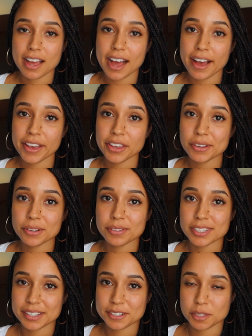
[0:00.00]
I
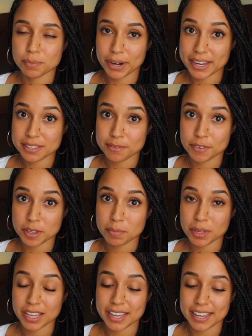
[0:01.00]
use
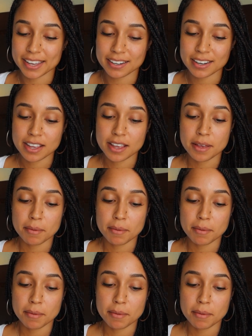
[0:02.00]
ExpressVPN,